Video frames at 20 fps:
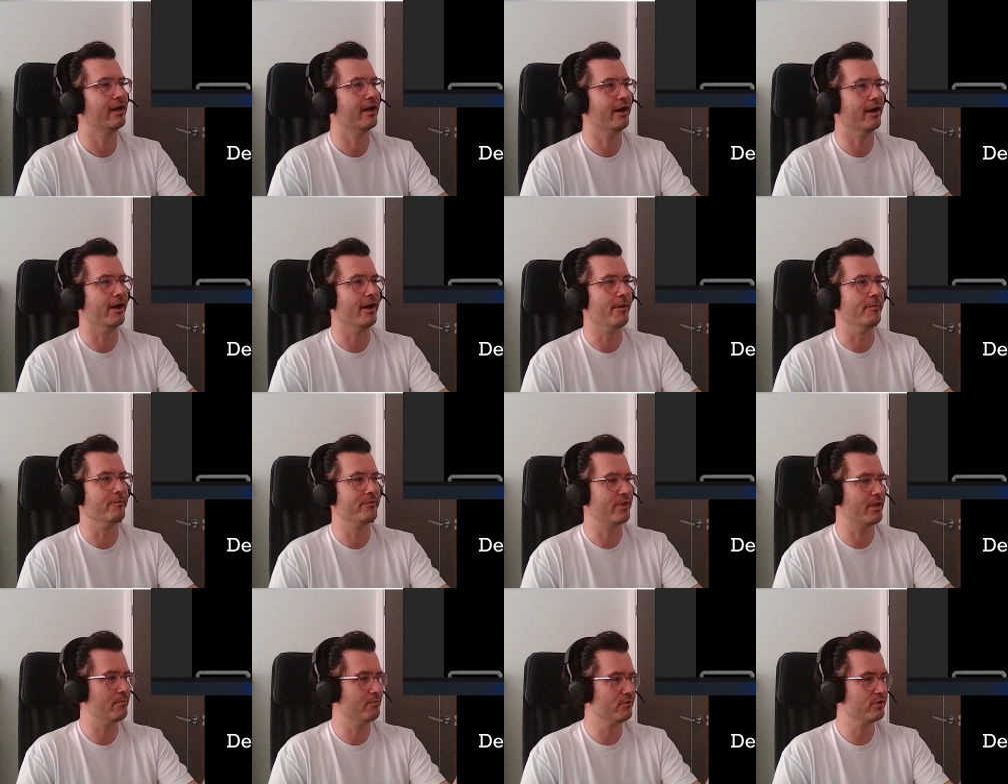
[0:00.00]

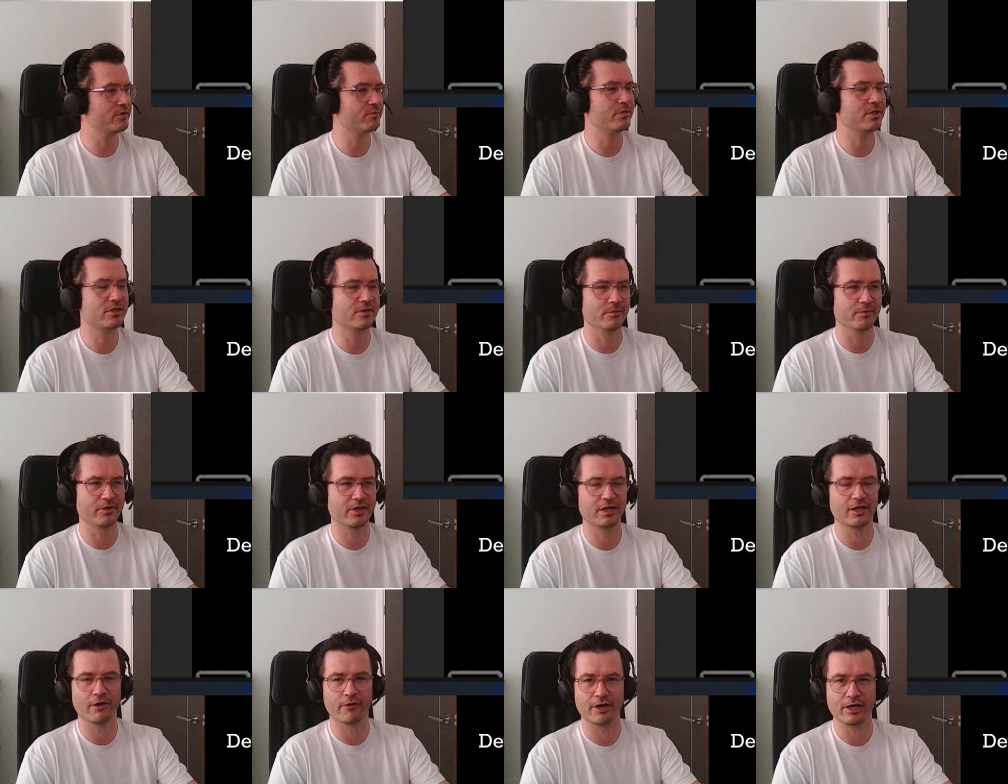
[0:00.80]
There must be
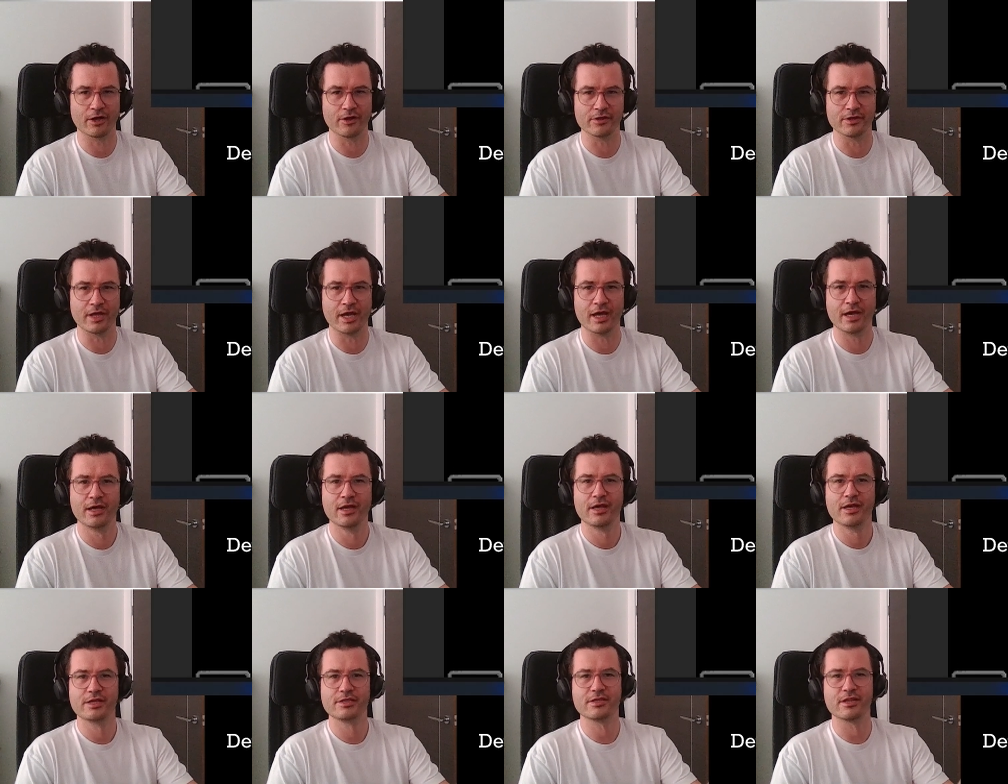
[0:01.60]
something going on there.
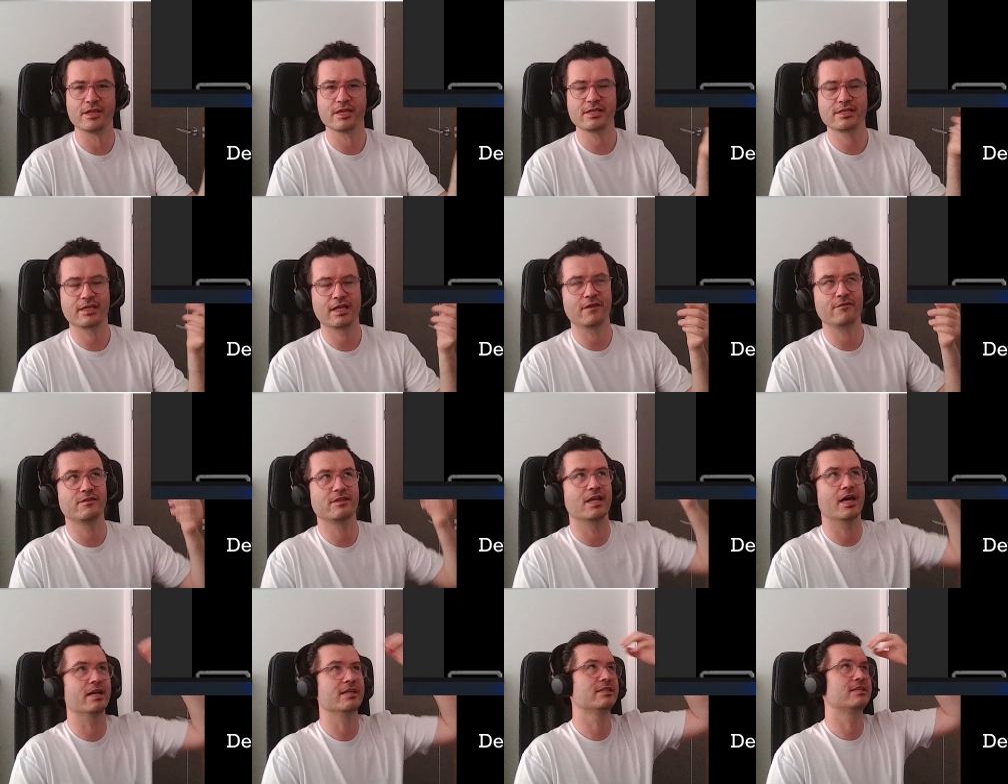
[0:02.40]
So this gives
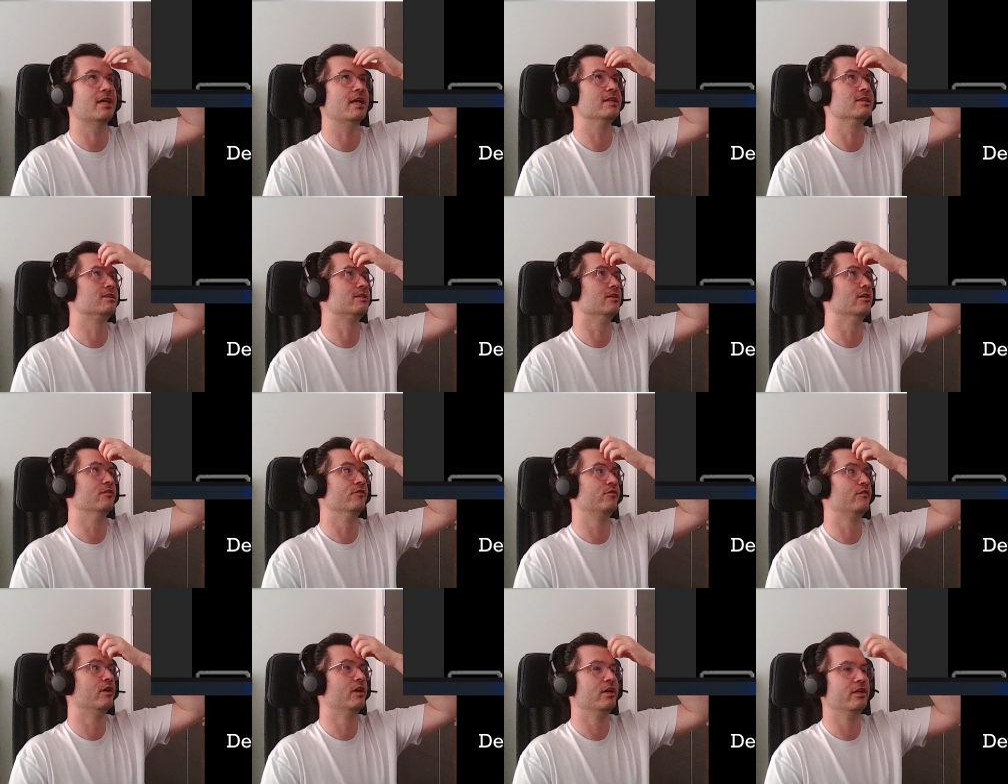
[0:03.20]
that sense
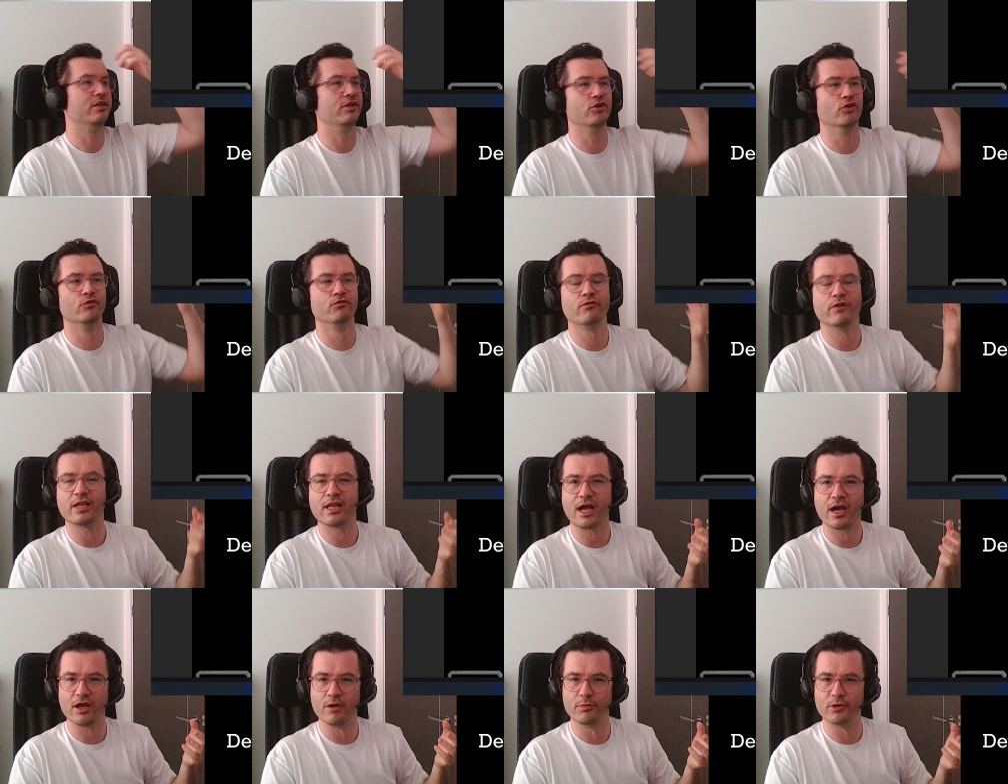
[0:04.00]
of the
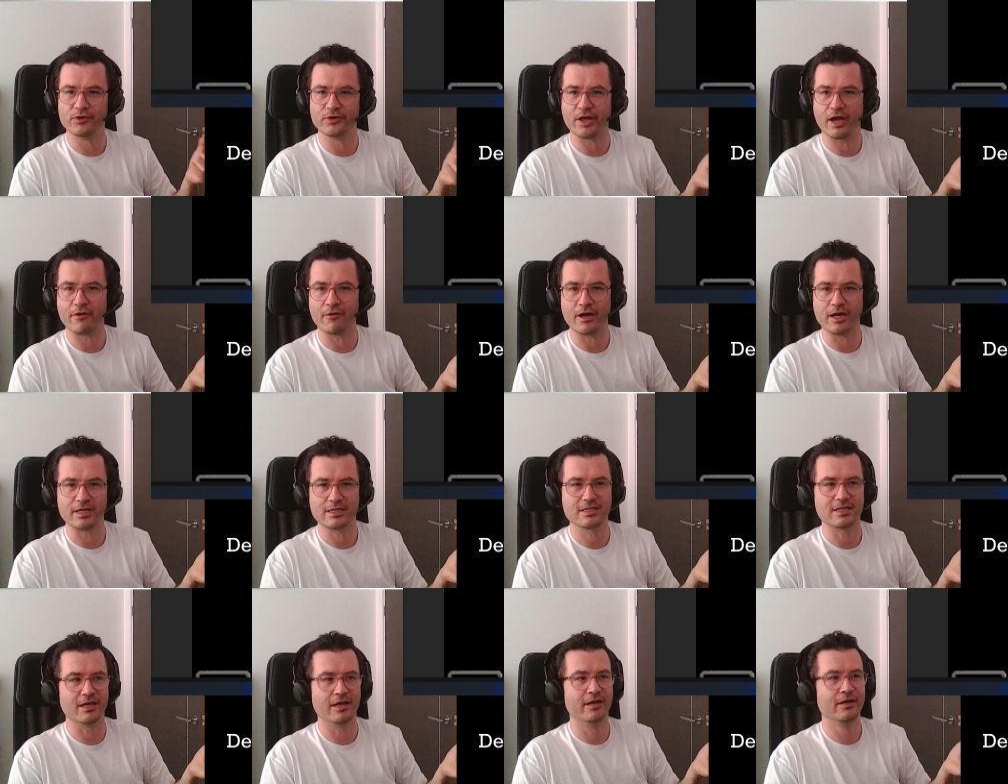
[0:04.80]
unreliable
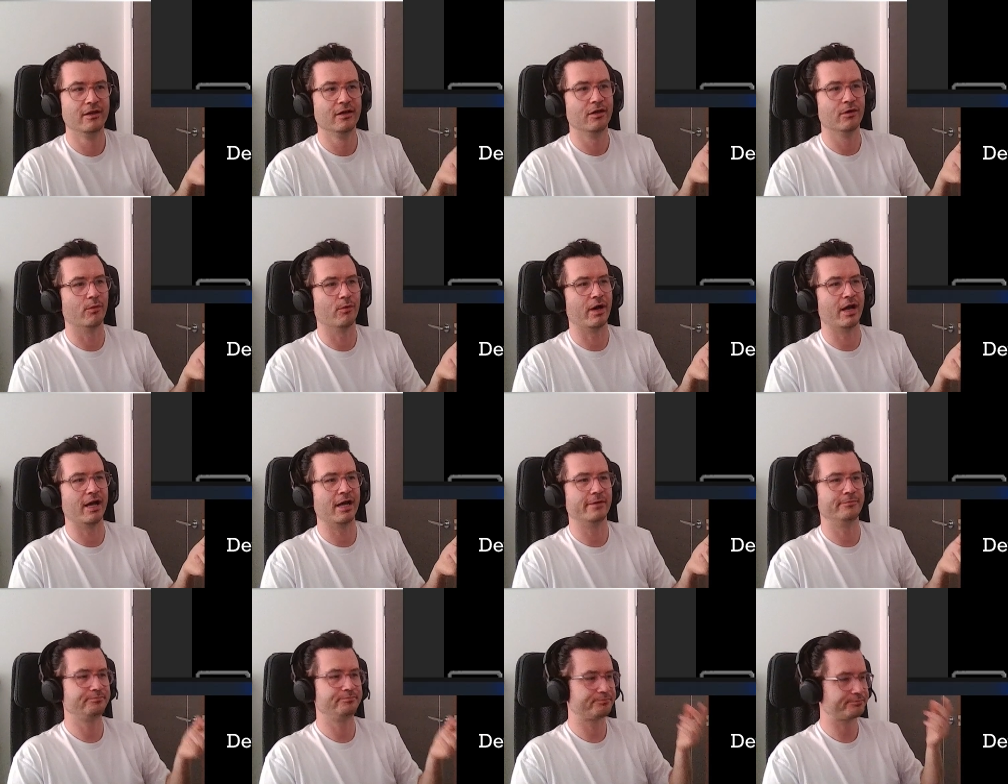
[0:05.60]
narrator,
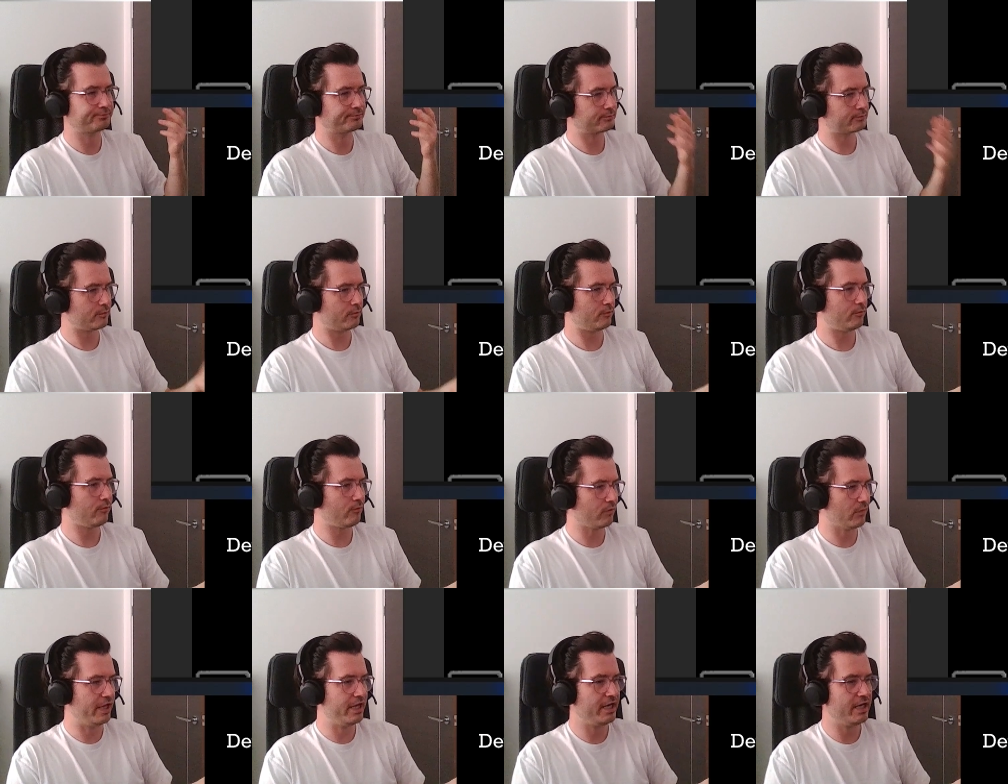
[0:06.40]
where
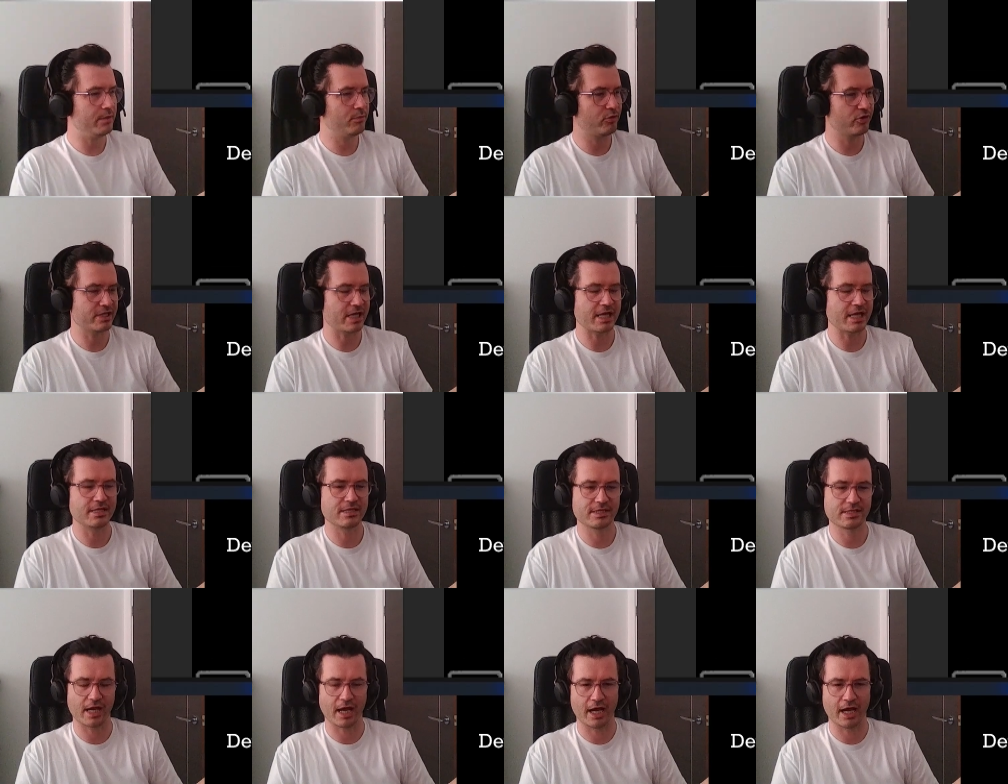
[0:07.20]
he
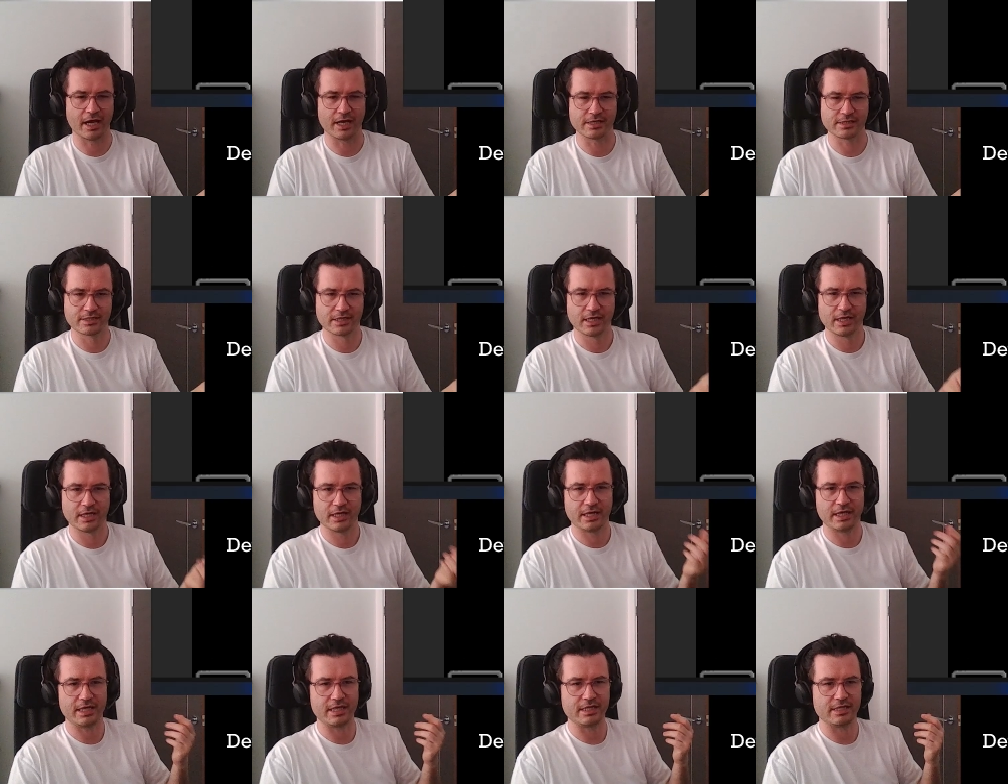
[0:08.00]
presents as
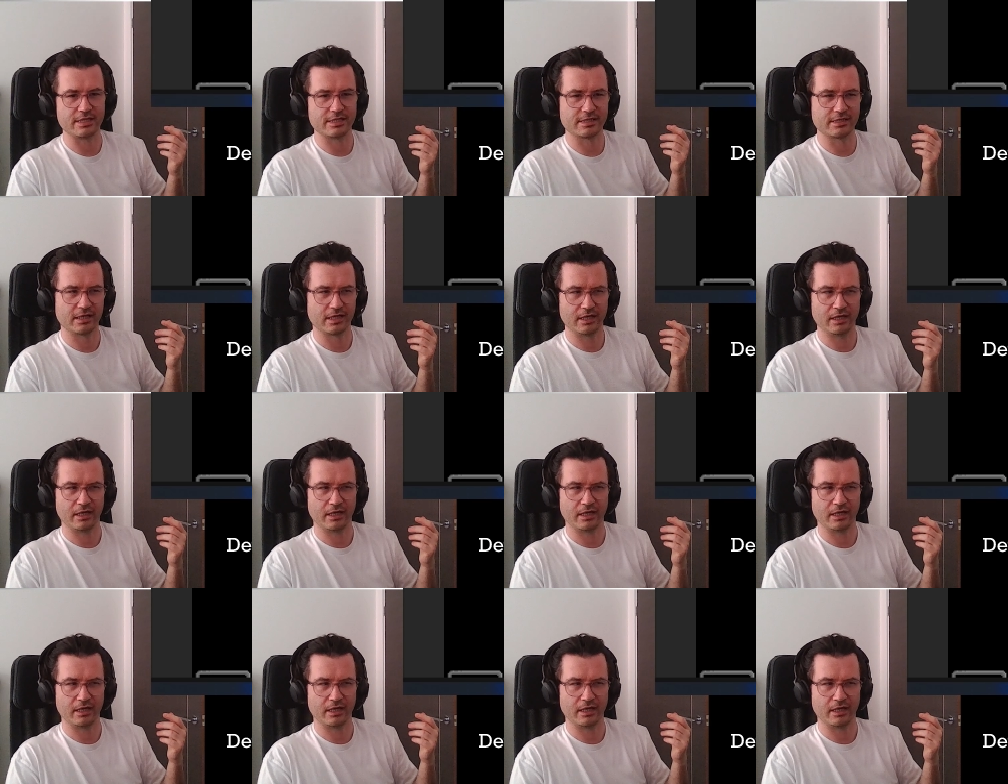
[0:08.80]
he's